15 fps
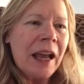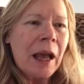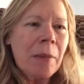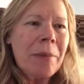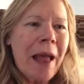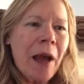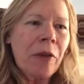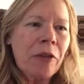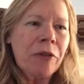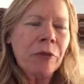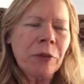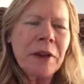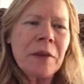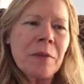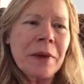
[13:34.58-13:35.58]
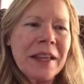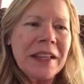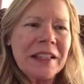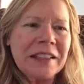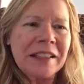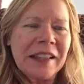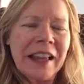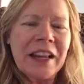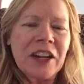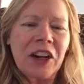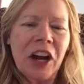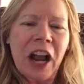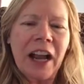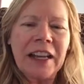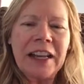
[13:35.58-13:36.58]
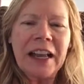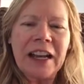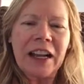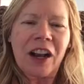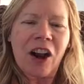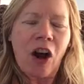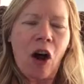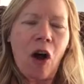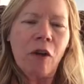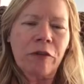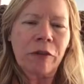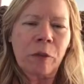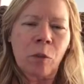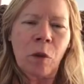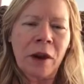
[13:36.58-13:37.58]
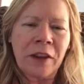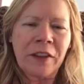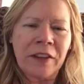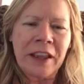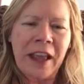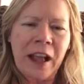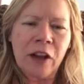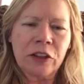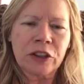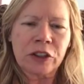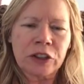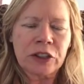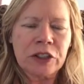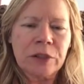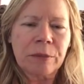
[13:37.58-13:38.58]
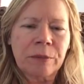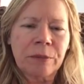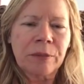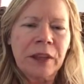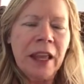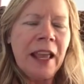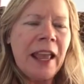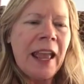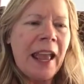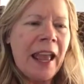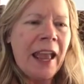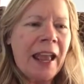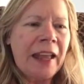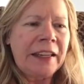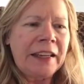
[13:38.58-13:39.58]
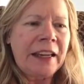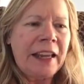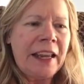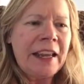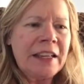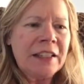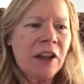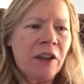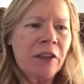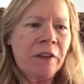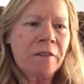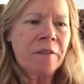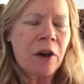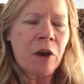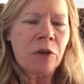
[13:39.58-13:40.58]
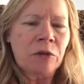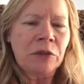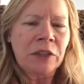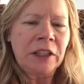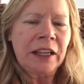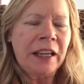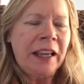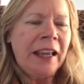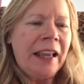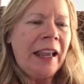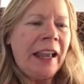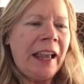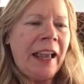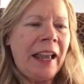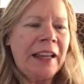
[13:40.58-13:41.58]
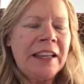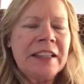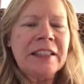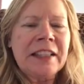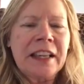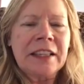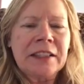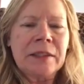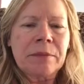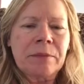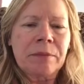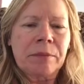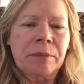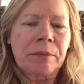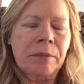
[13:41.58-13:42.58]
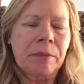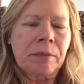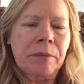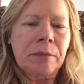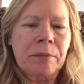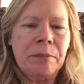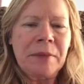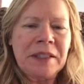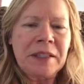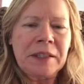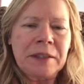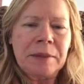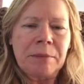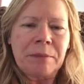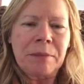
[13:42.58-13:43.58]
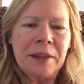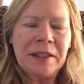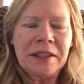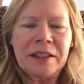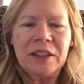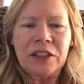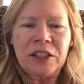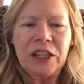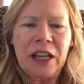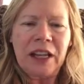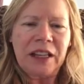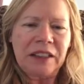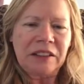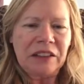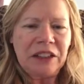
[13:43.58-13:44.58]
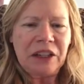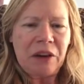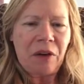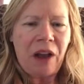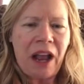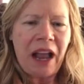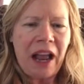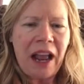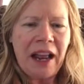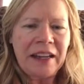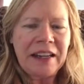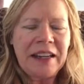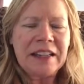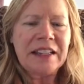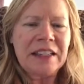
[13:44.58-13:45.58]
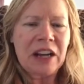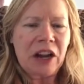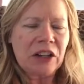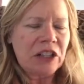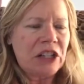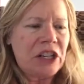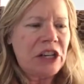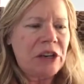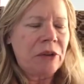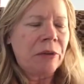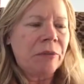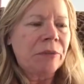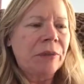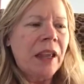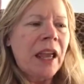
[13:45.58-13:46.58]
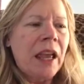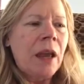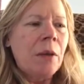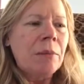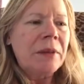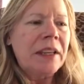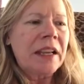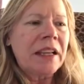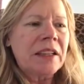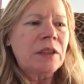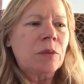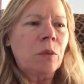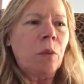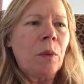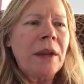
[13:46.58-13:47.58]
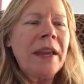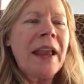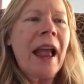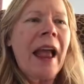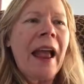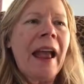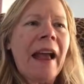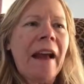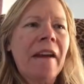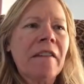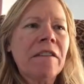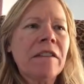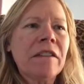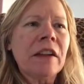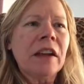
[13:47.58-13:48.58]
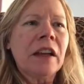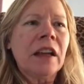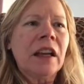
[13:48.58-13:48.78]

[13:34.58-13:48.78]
About 3 weeks later, I get a call from one of the elders, and he's on the phone, and he says, Mrs. I need to talk to you because we have